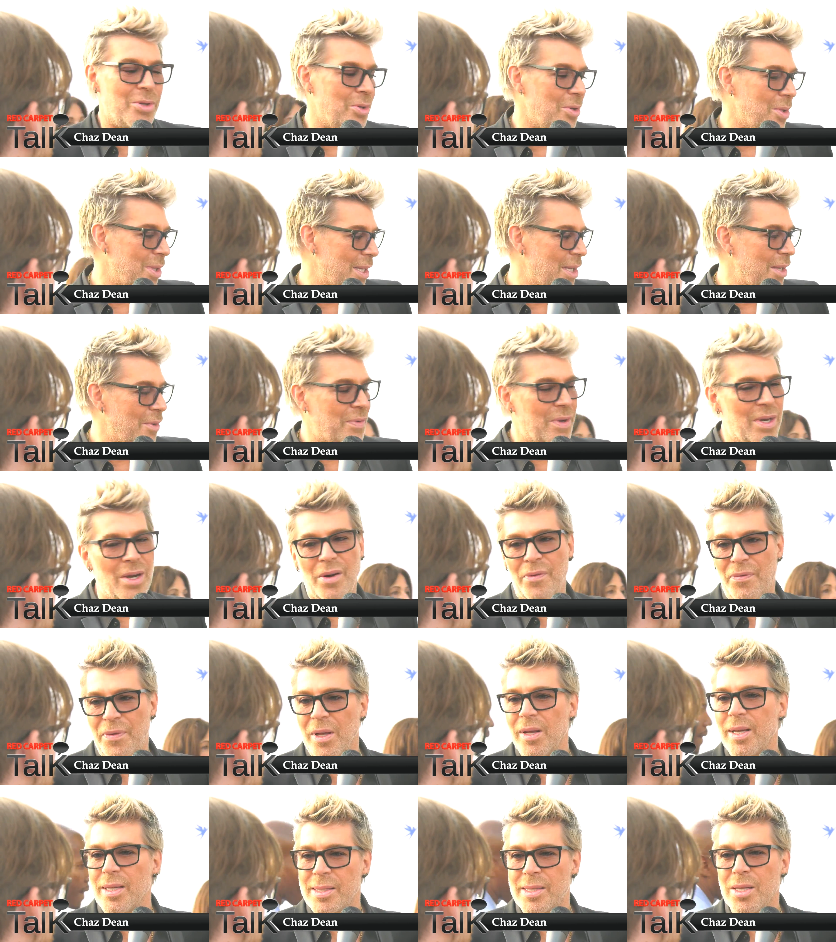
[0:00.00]
You leave
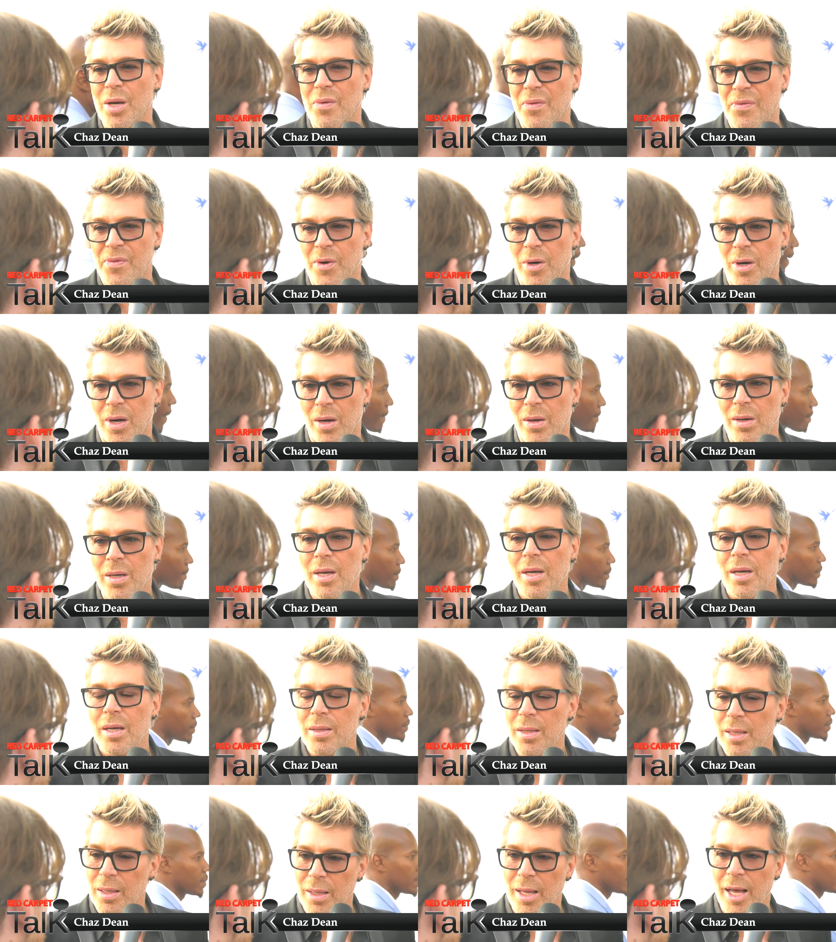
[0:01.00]
here feeling so full.
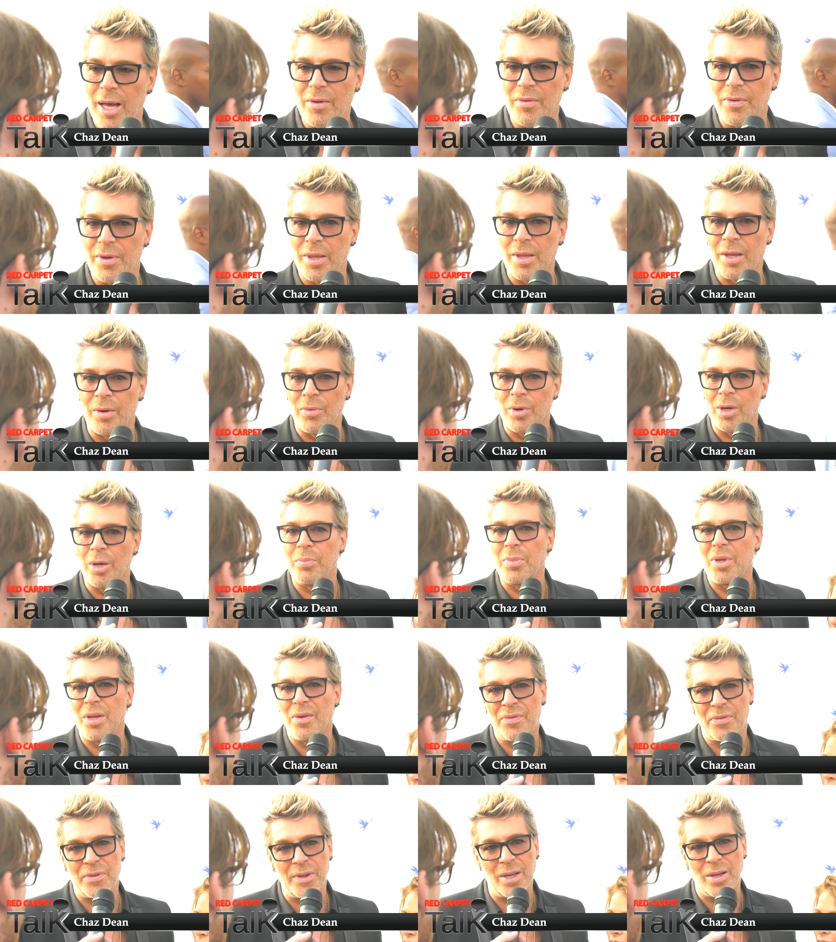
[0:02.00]
The love in the
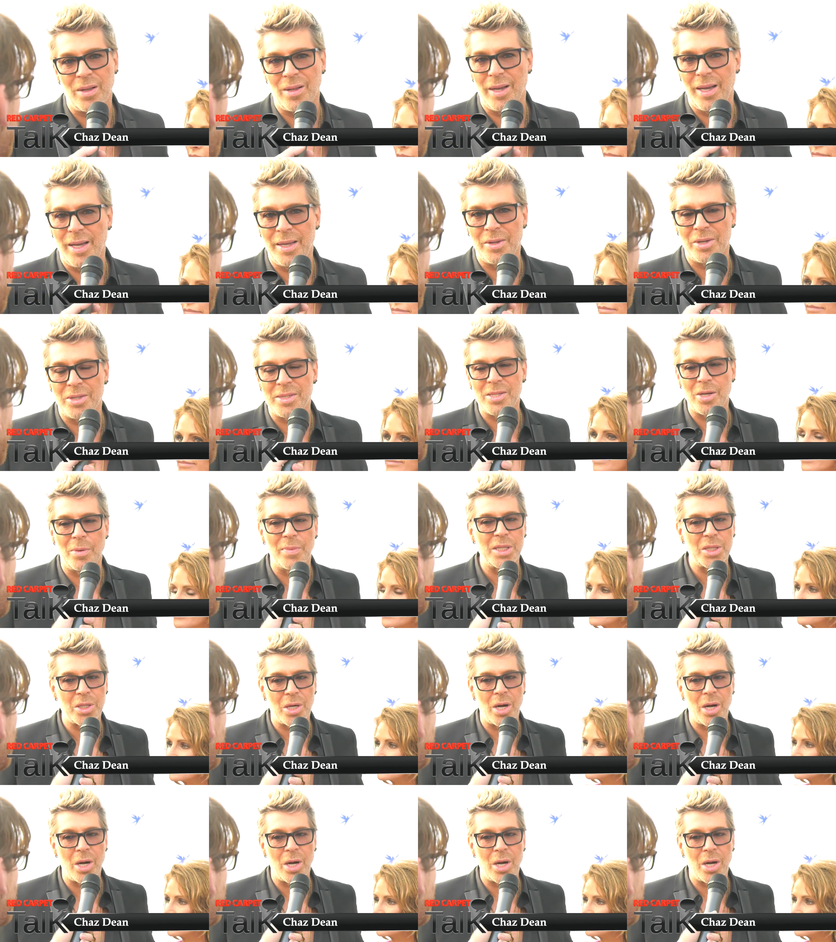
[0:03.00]
room, you feel it. There's so much